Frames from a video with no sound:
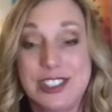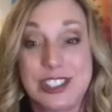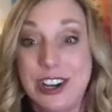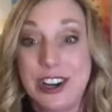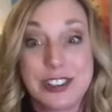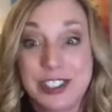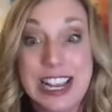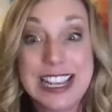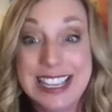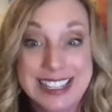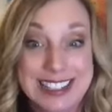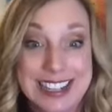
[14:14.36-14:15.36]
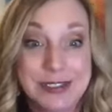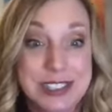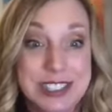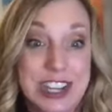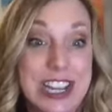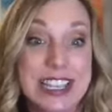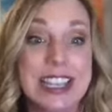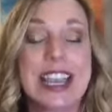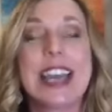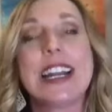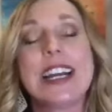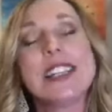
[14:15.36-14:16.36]
shaking
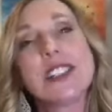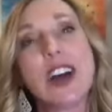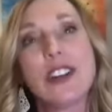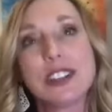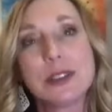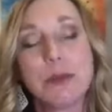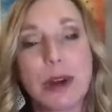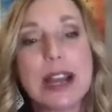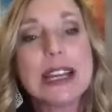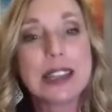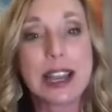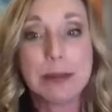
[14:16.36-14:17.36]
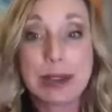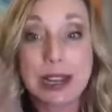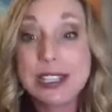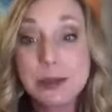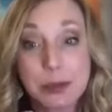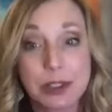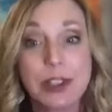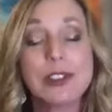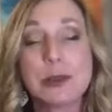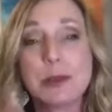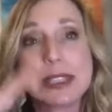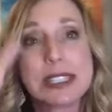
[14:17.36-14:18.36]
and I saw this bright light. My eyes were
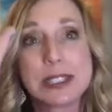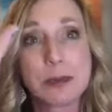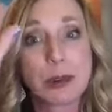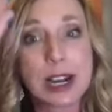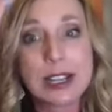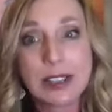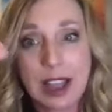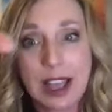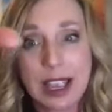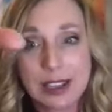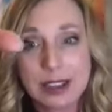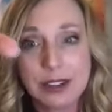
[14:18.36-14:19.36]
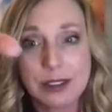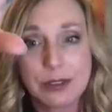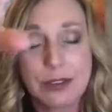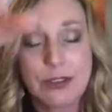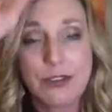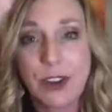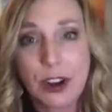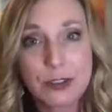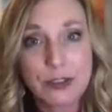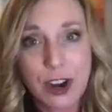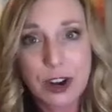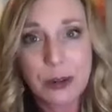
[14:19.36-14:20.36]
closed, but this bright light
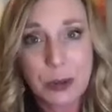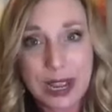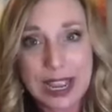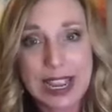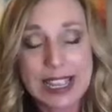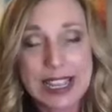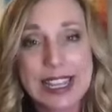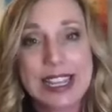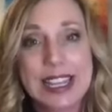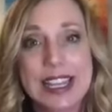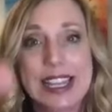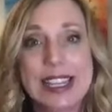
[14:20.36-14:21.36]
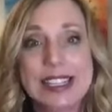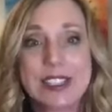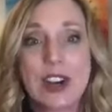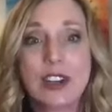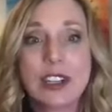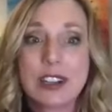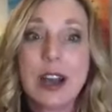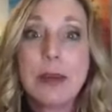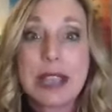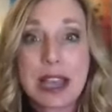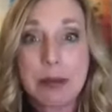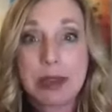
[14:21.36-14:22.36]
far, far away started
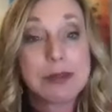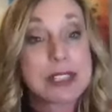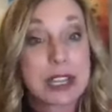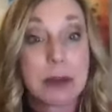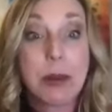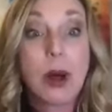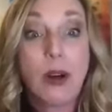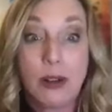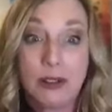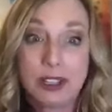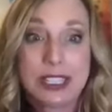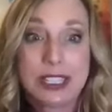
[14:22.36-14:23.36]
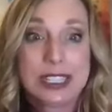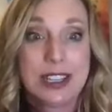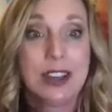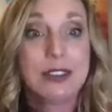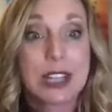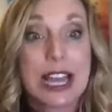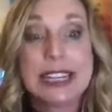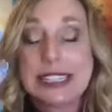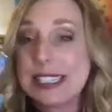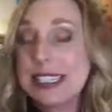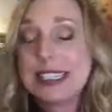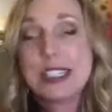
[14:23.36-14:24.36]
coming at me. It was like a ball of
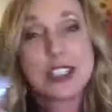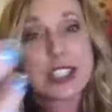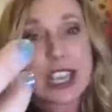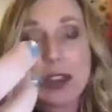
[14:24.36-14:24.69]
light. It just